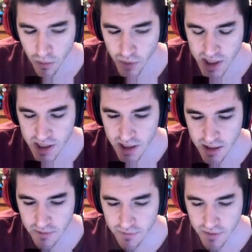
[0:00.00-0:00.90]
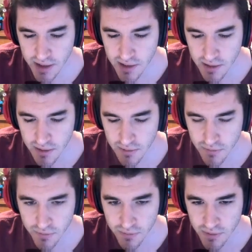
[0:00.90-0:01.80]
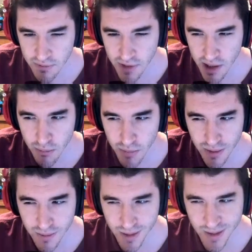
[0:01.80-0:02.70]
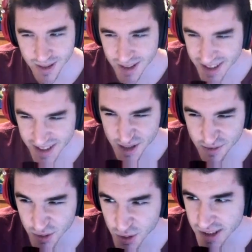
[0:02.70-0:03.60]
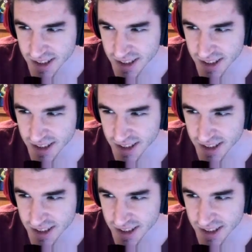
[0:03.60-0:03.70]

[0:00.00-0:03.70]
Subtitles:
We just need a defensive demon. There's a few.